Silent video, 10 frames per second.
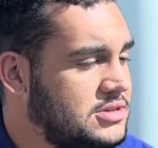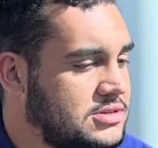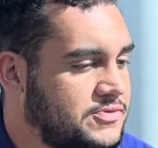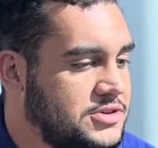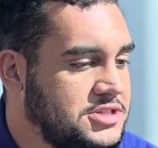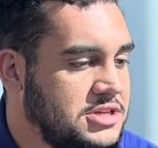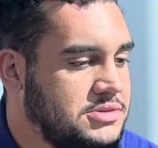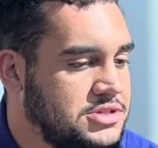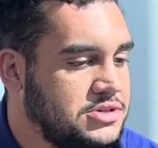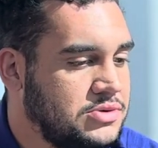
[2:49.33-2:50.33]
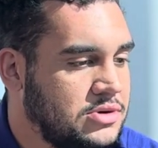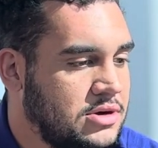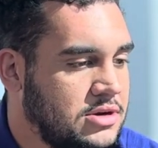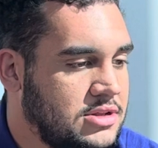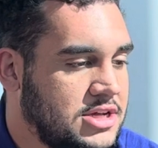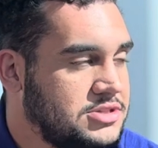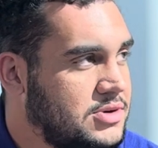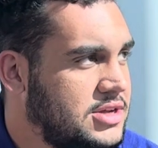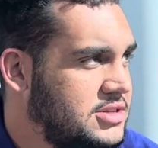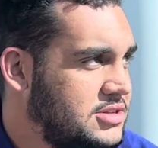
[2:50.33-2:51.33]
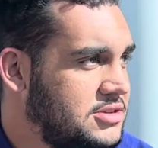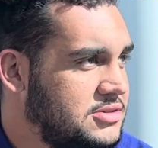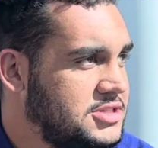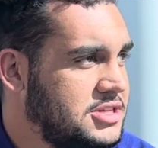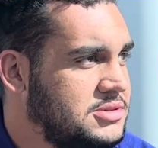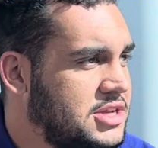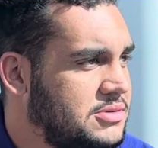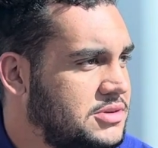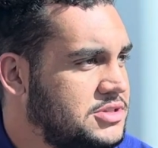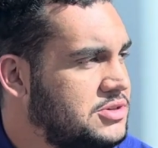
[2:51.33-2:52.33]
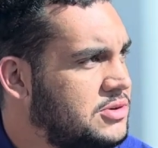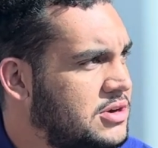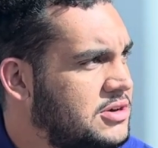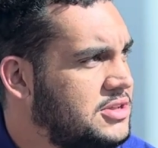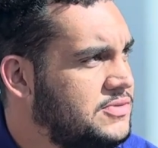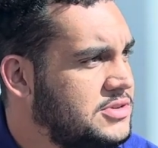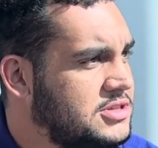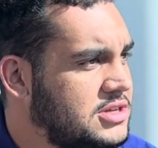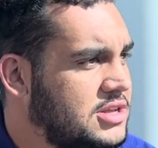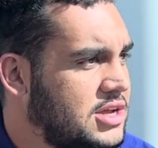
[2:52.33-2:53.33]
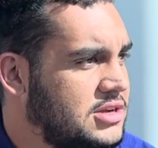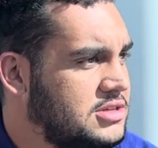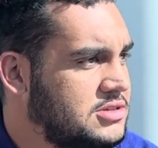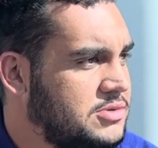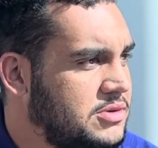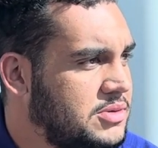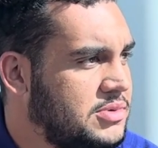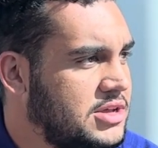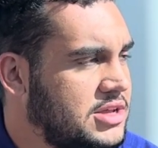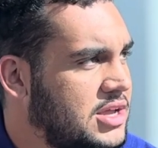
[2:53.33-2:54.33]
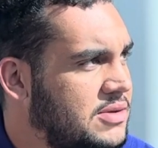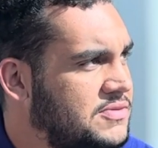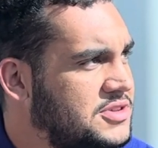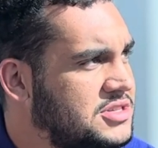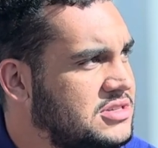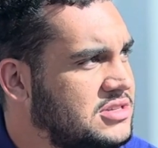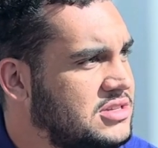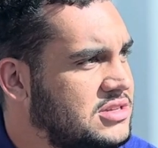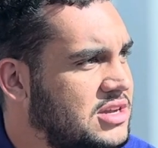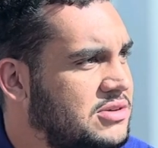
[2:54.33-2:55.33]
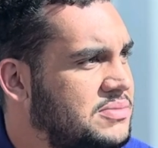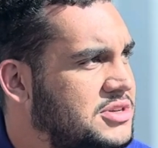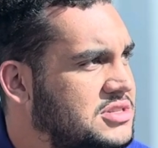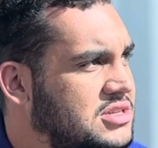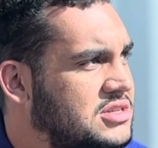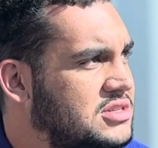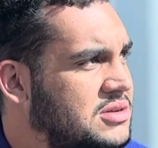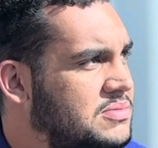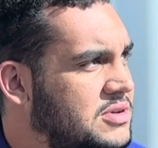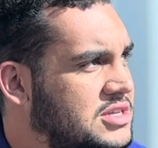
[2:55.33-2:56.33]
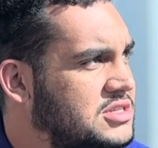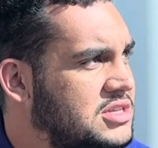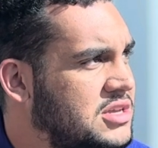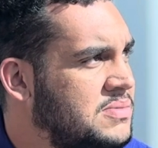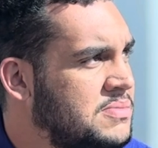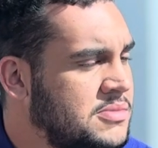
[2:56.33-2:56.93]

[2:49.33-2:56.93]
for teams to score on. And that's why, you know, teams can't really score on our defense like that, because the way we play the game physically and how we mix things up as a scheme.